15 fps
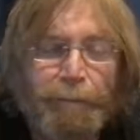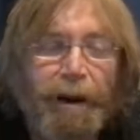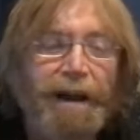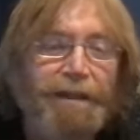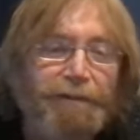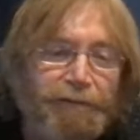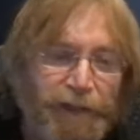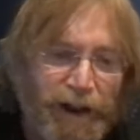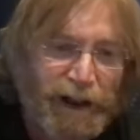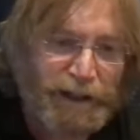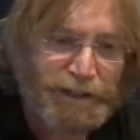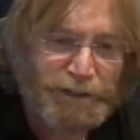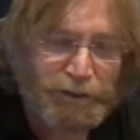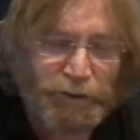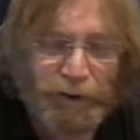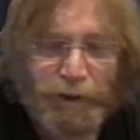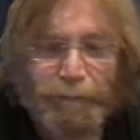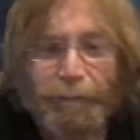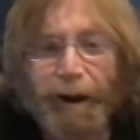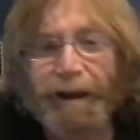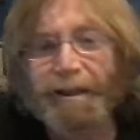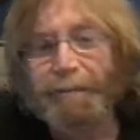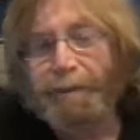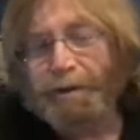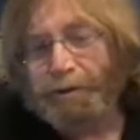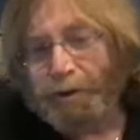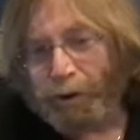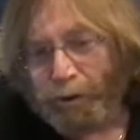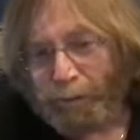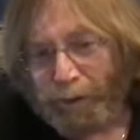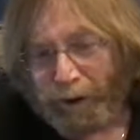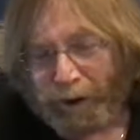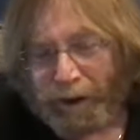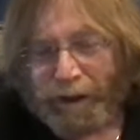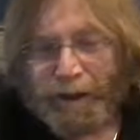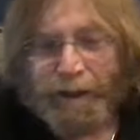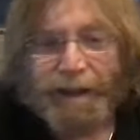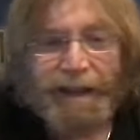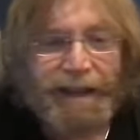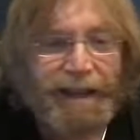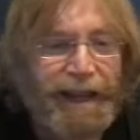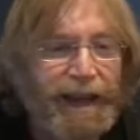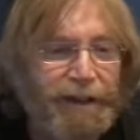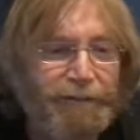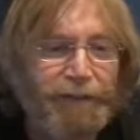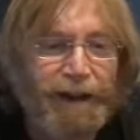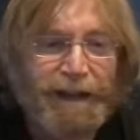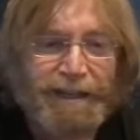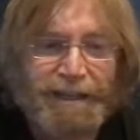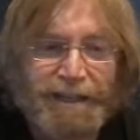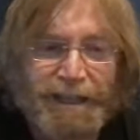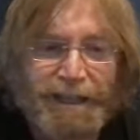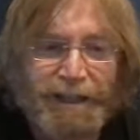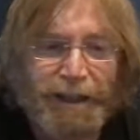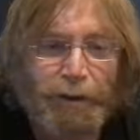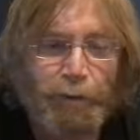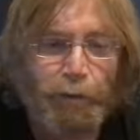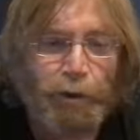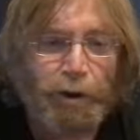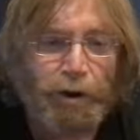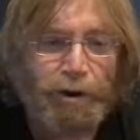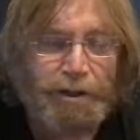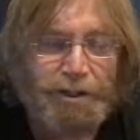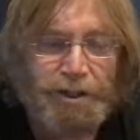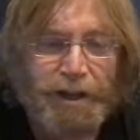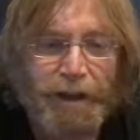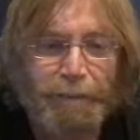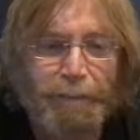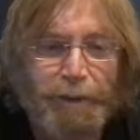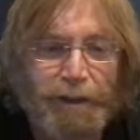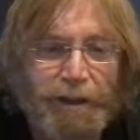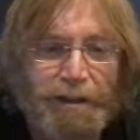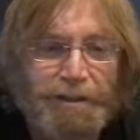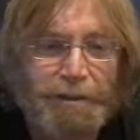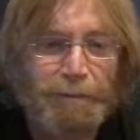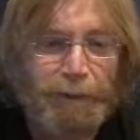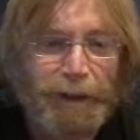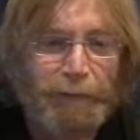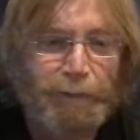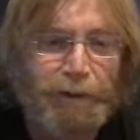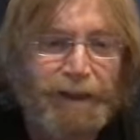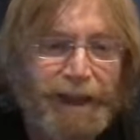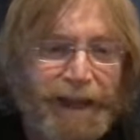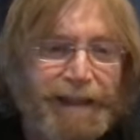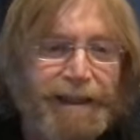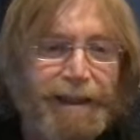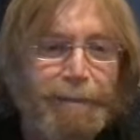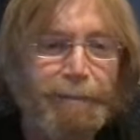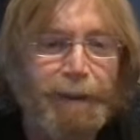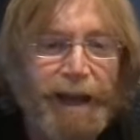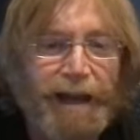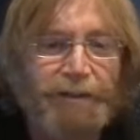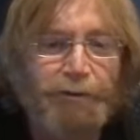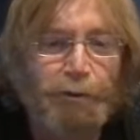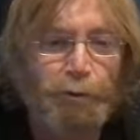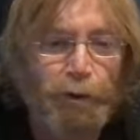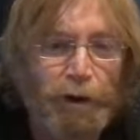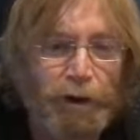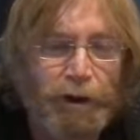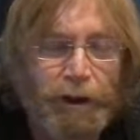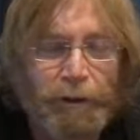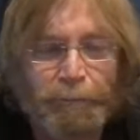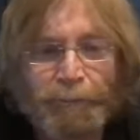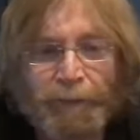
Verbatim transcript: Buy the Pfizer, buy the Moderna. Get a vaccine that works. You got billions of people, get them back to work.